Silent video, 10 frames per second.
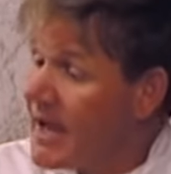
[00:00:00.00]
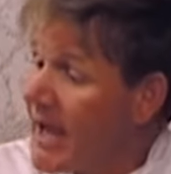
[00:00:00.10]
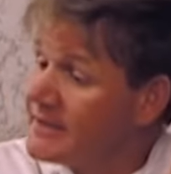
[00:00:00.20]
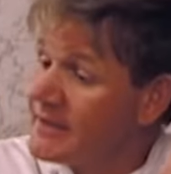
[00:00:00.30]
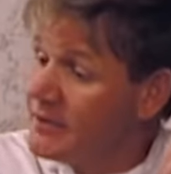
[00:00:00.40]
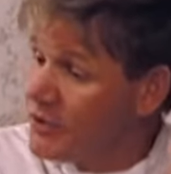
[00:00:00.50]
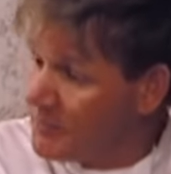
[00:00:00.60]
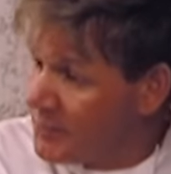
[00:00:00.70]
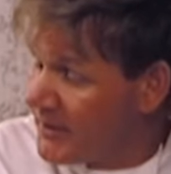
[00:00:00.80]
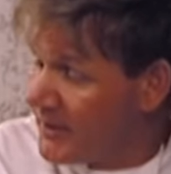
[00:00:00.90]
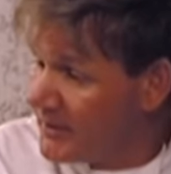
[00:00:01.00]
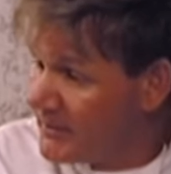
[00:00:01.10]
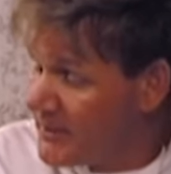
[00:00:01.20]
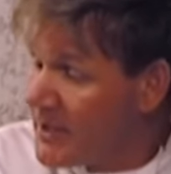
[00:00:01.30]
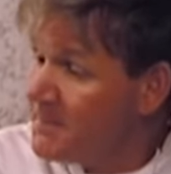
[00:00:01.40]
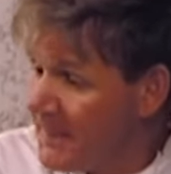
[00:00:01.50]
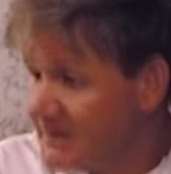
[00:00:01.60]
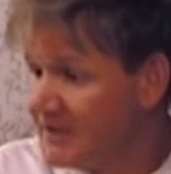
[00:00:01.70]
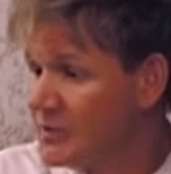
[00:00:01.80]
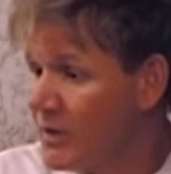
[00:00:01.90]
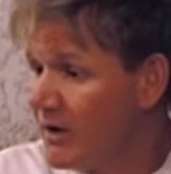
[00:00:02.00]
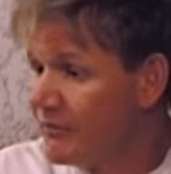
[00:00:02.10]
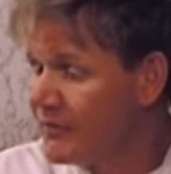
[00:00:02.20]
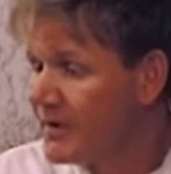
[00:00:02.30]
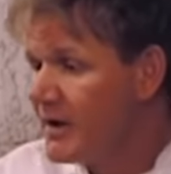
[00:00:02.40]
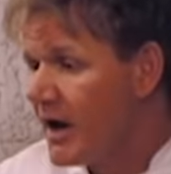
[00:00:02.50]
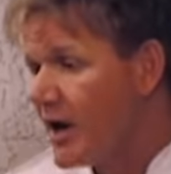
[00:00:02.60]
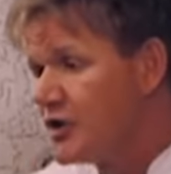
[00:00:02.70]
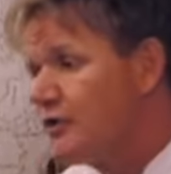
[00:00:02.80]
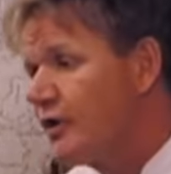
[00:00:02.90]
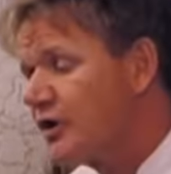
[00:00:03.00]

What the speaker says: and your brother pisses you off, you've